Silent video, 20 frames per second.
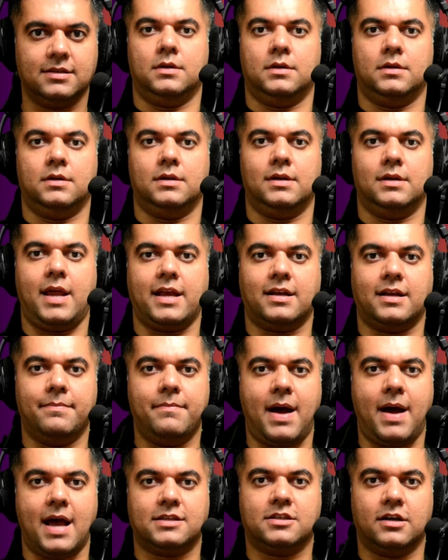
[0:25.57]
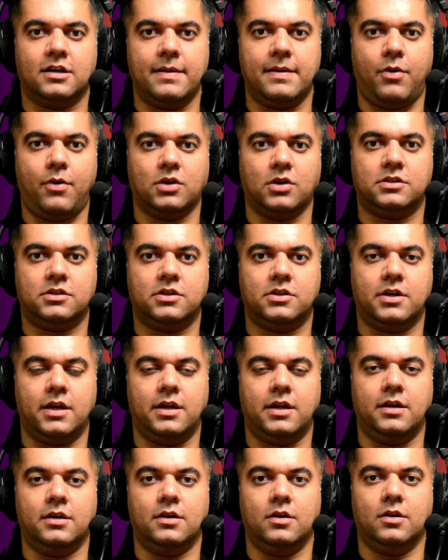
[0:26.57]
like a master
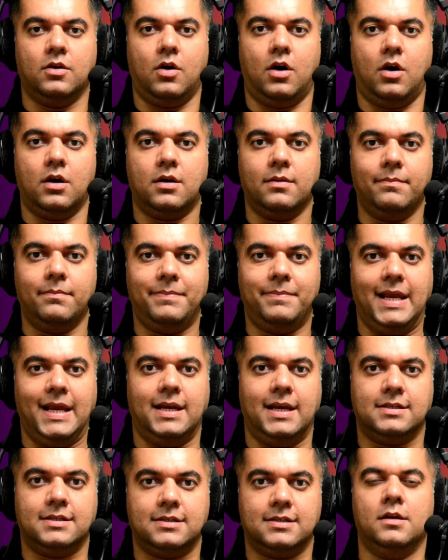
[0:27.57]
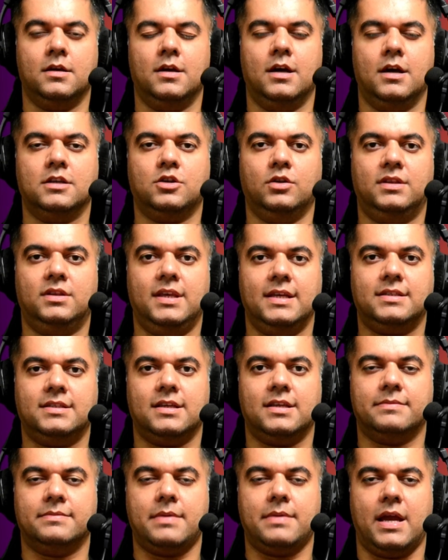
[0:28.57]
repository or playlist. So this
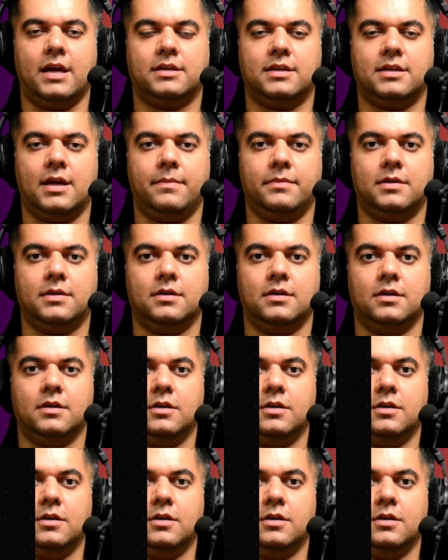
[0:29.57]
is my attempt to